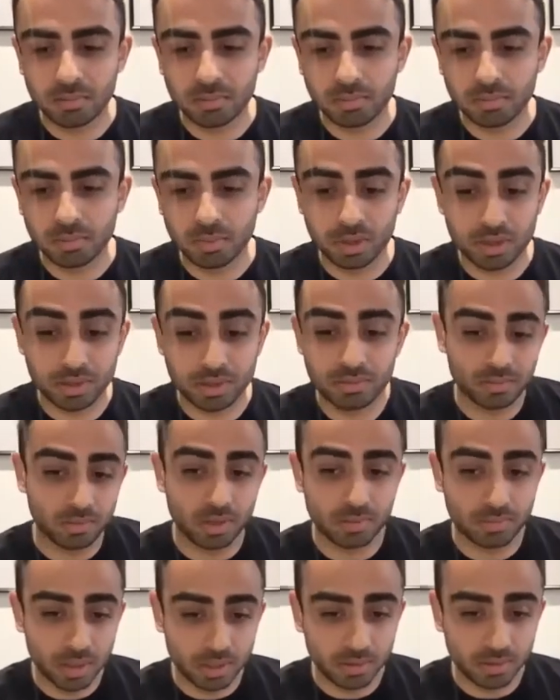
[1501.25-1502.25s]
where it
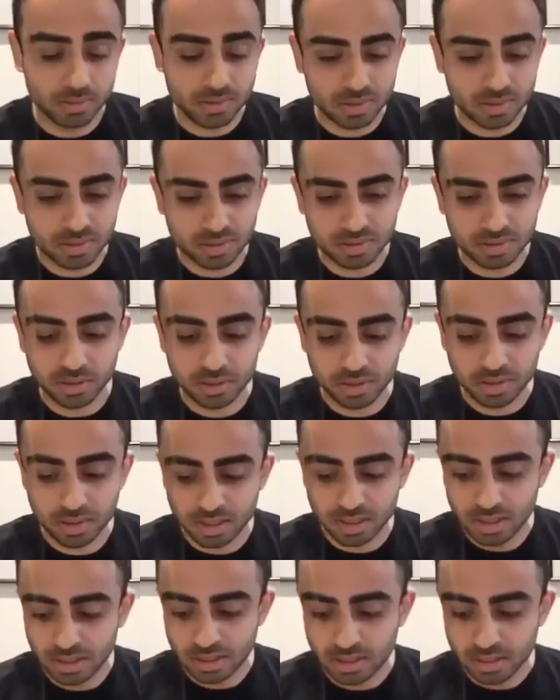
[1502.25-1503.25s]
belongs. So
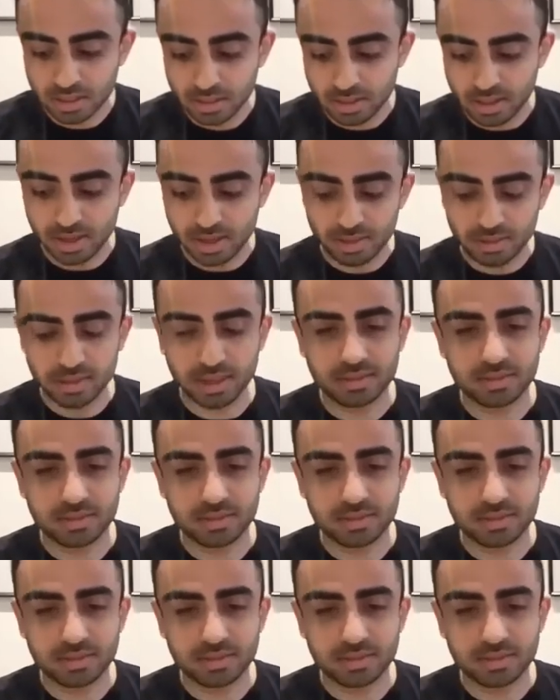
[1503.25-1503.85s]
yeah, that's